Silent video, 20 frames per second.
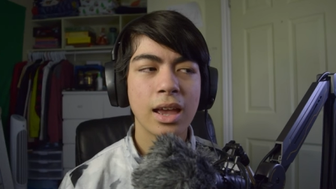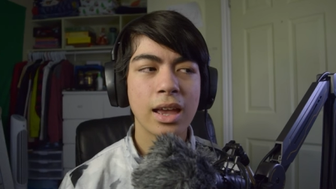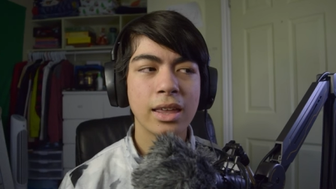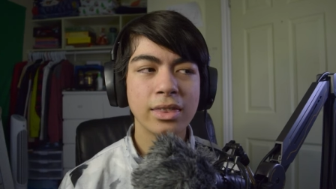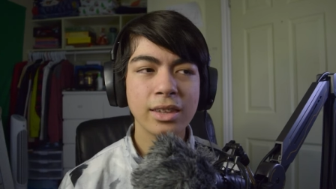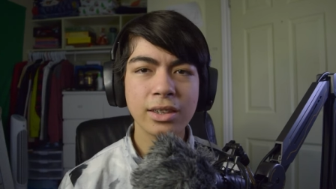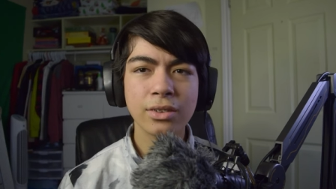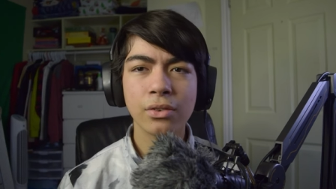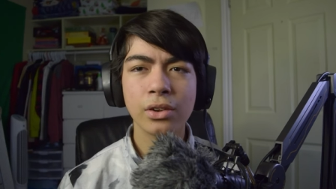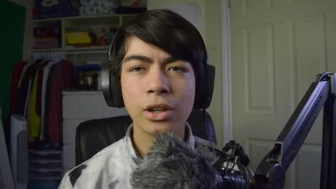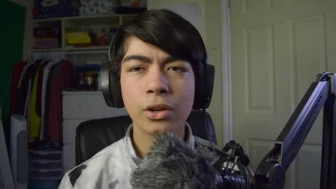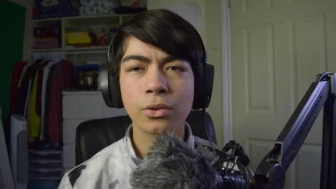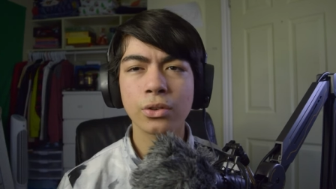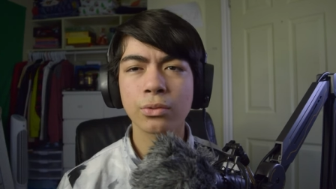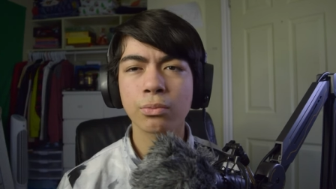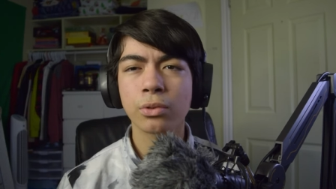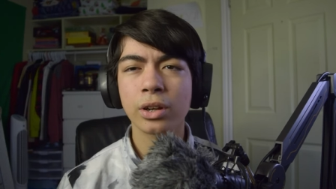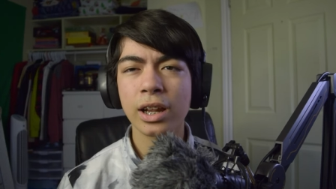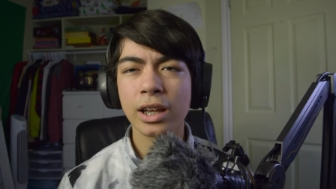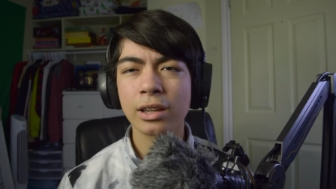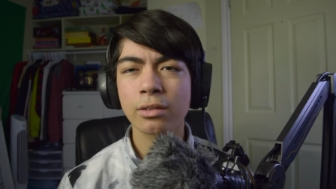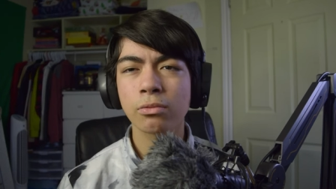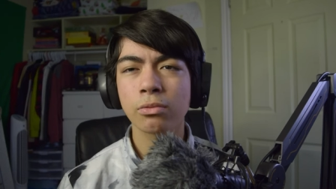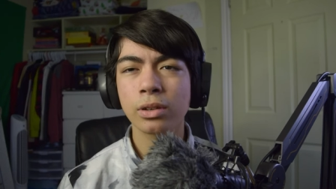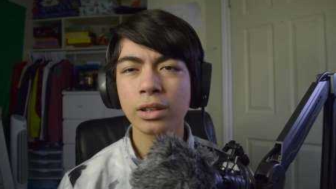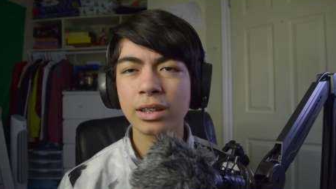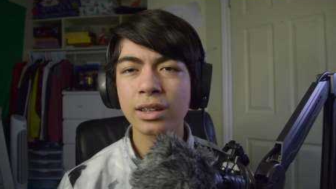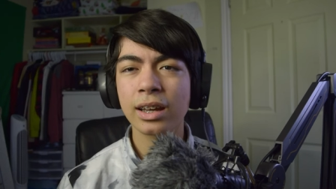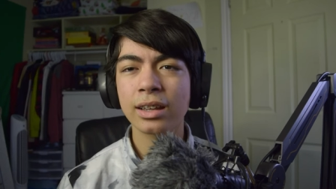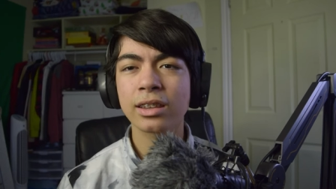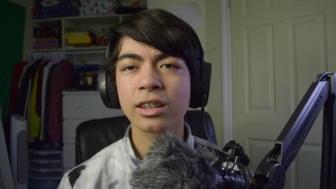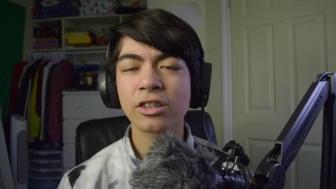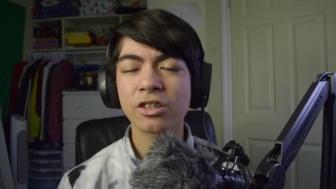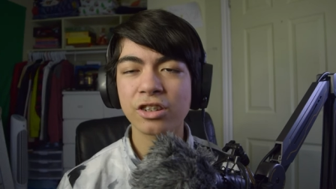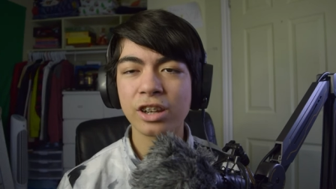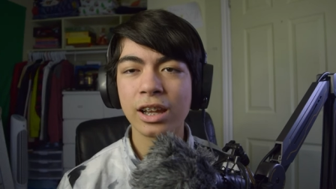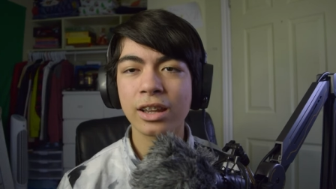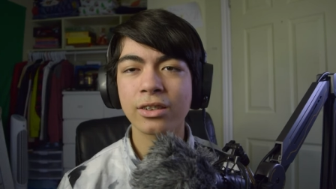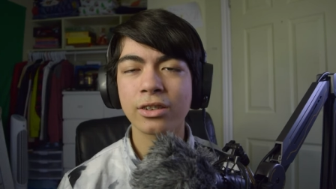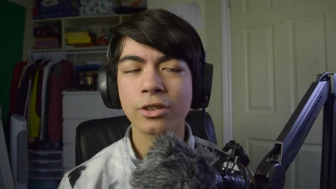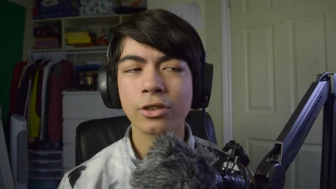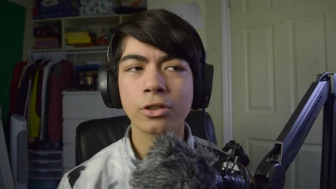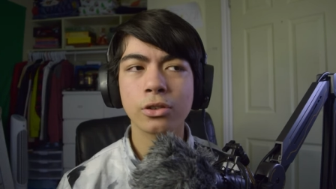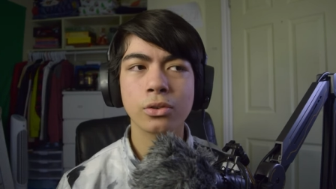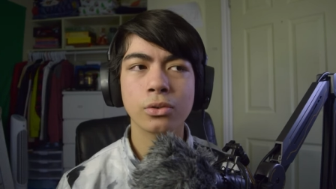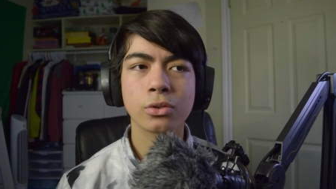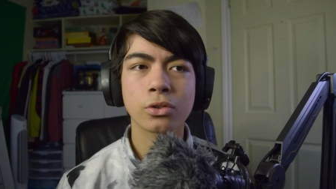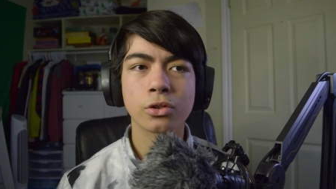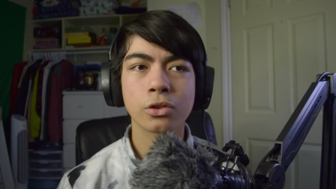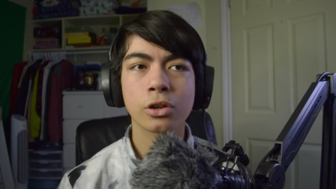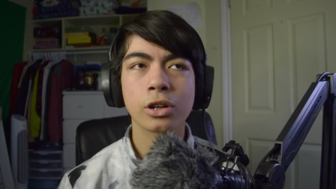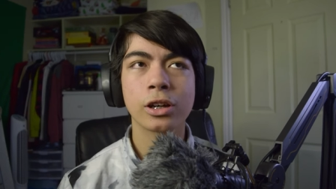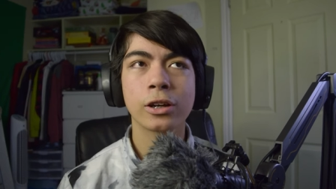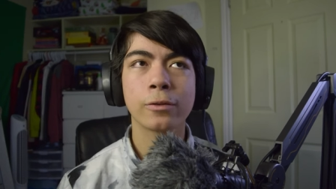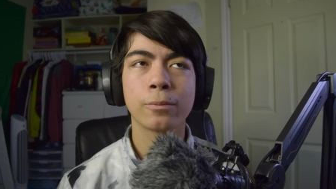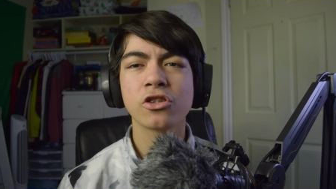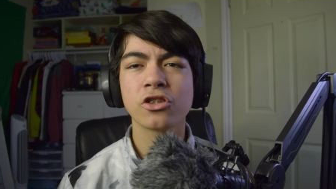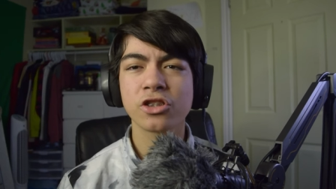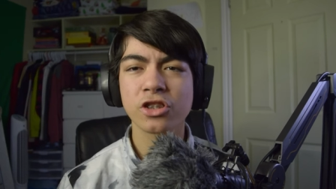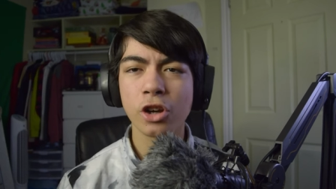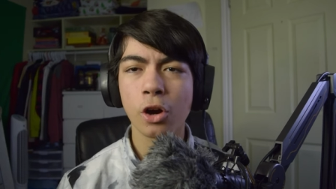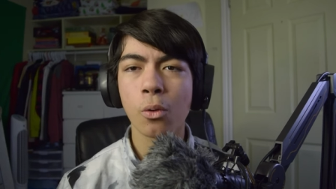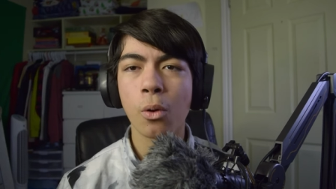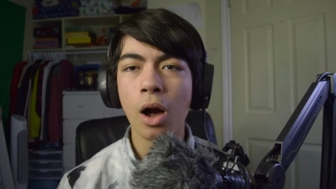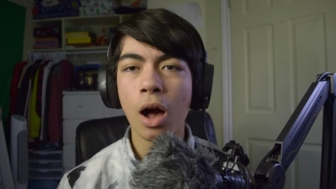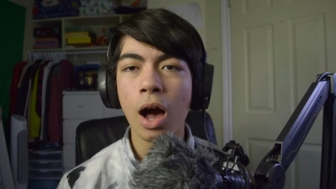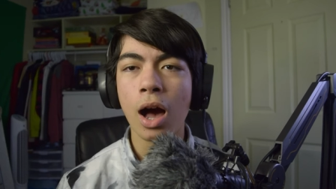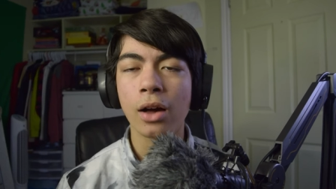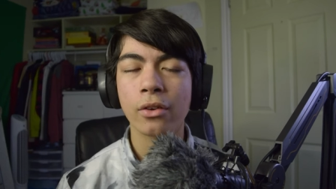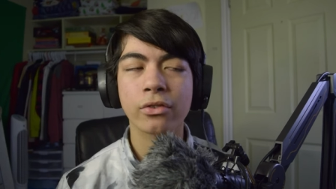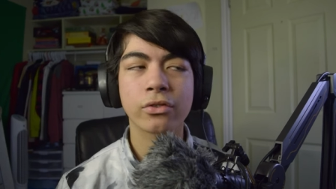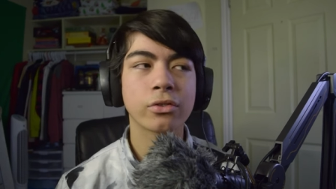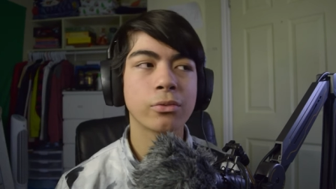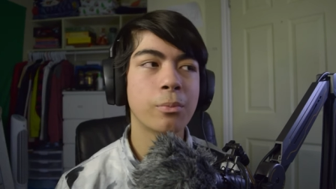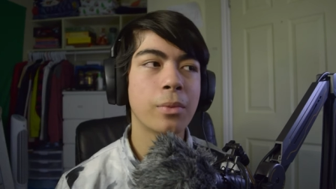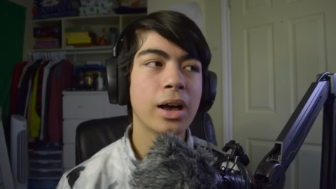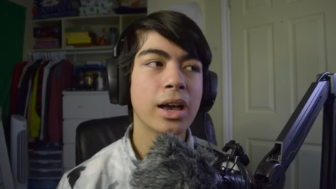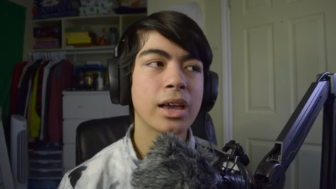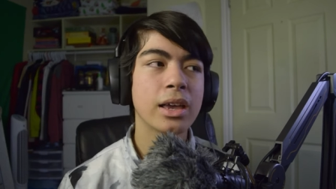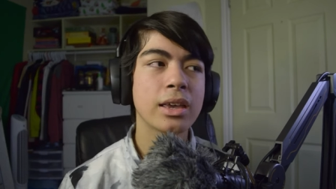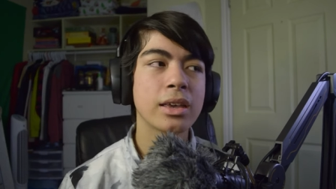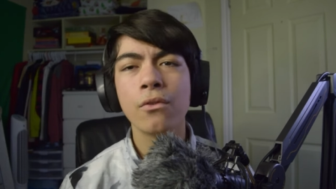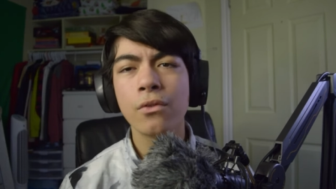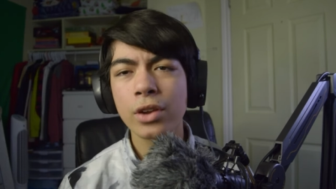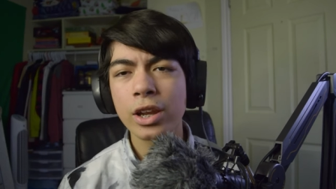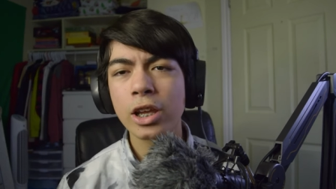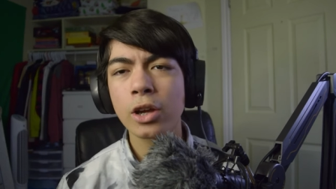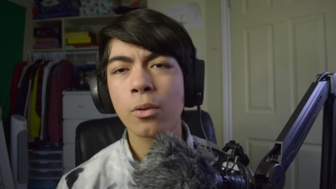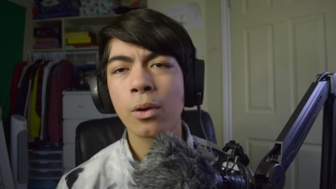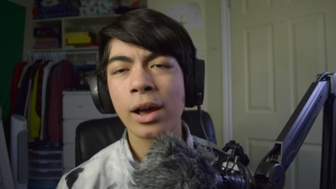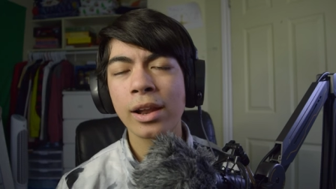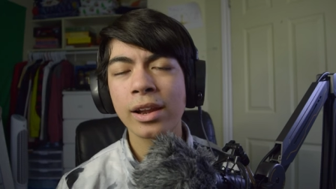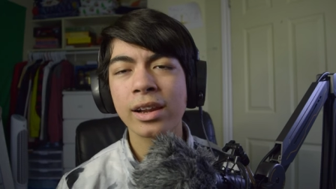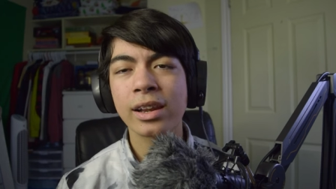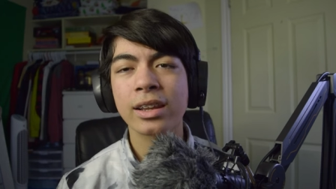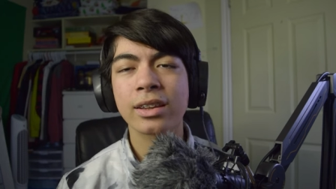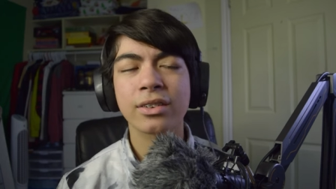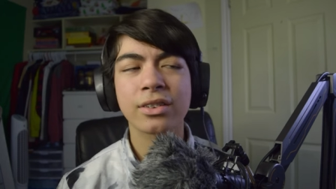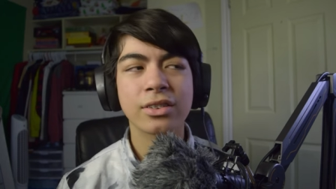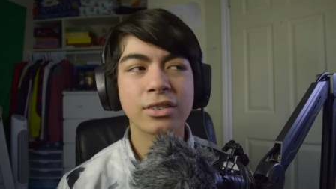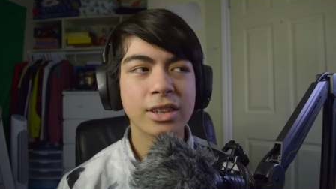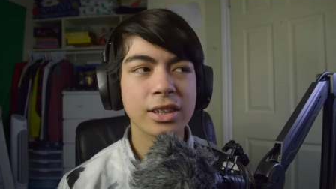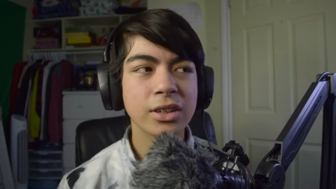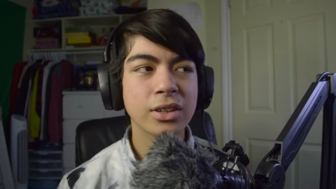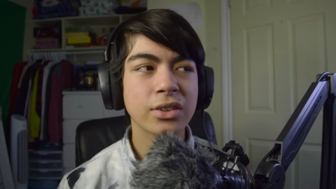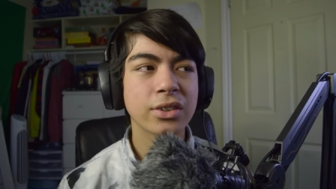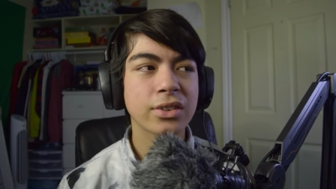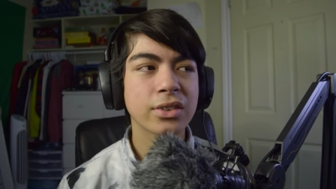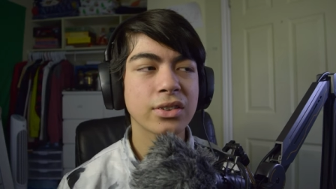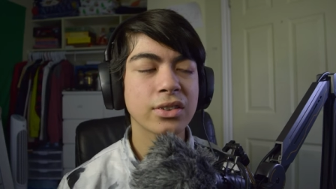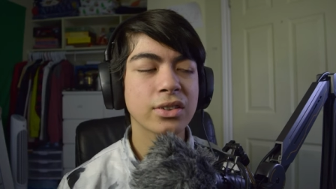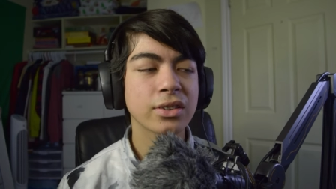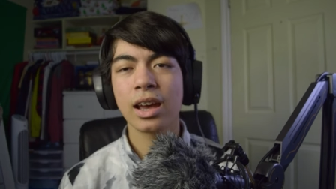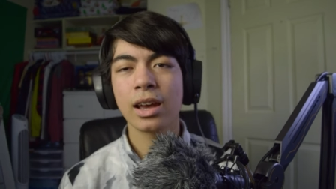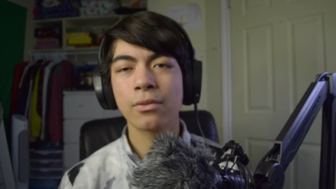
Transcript: And this video was when I really got the chance to sort of show off my video editing skills.